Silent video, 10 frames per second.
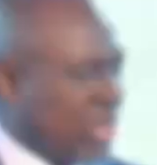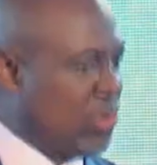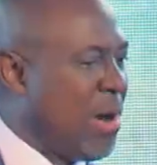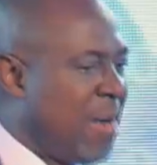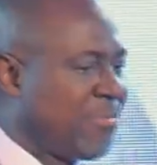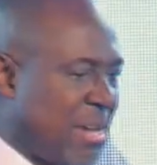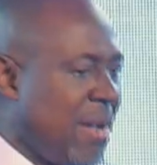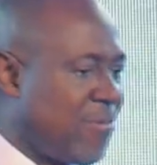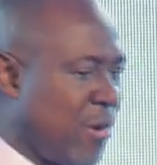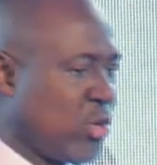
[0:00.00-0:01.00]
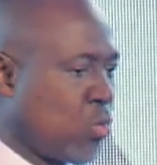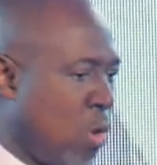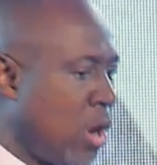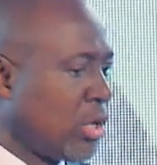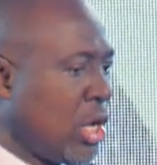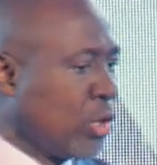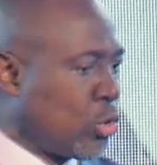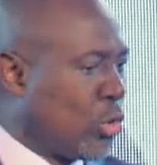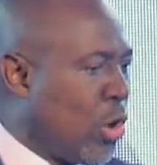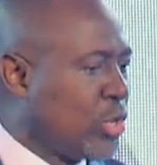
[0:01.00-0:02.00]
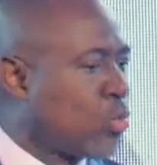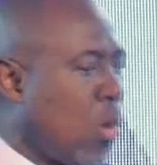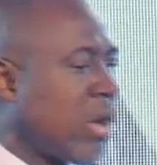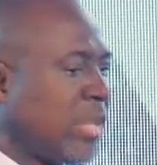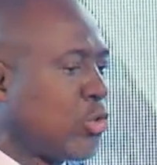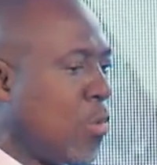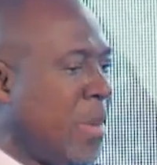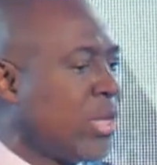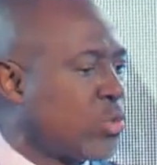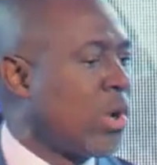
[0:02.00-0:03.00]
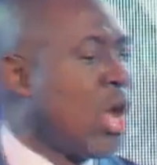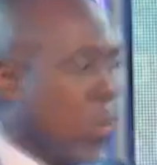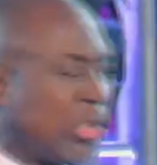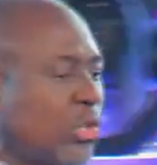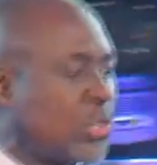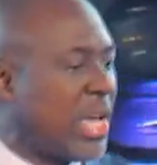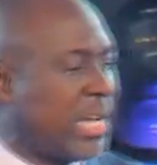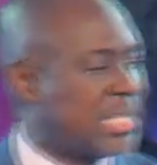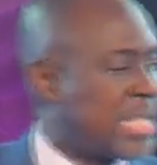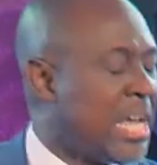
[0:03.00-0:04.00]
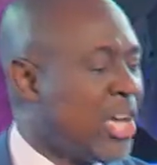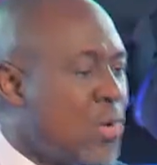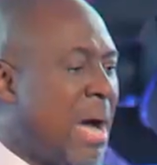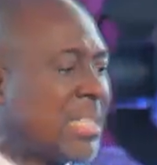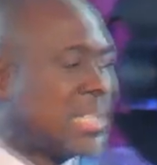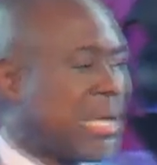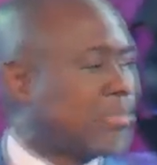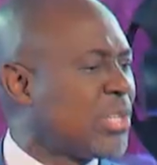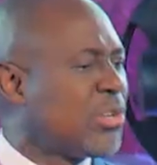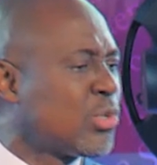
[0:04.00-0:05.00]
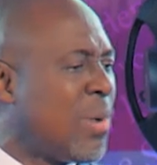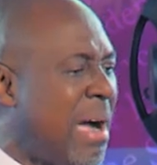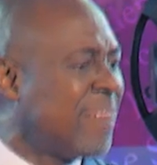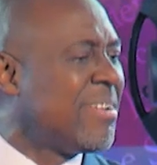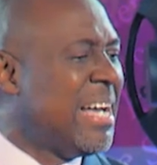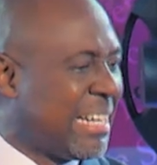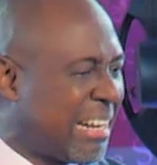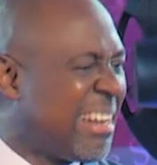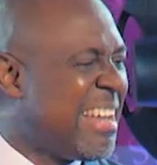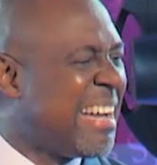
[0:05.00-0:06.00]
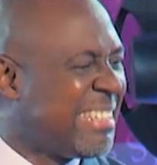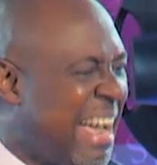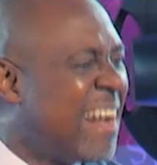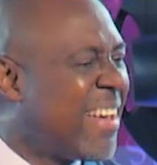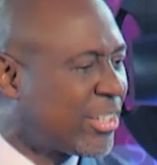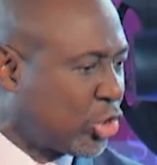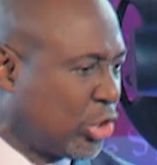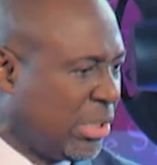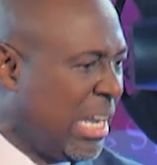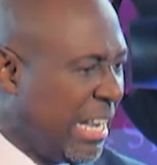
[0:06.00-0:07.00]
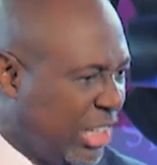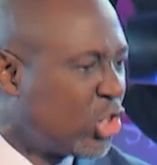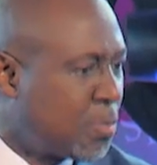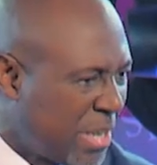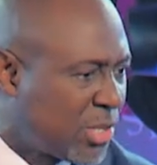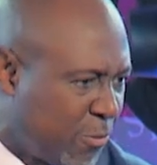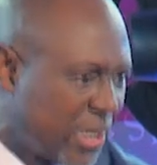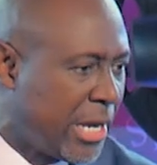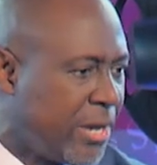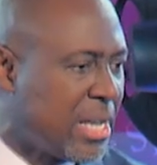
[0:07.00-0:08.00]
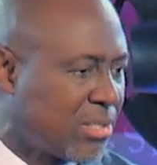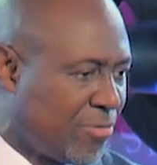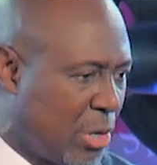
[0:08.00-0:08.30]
don't have time for His word, to know His word and to obey His word, what you're saying is that you are accepting not to have clear direction in specific areas of your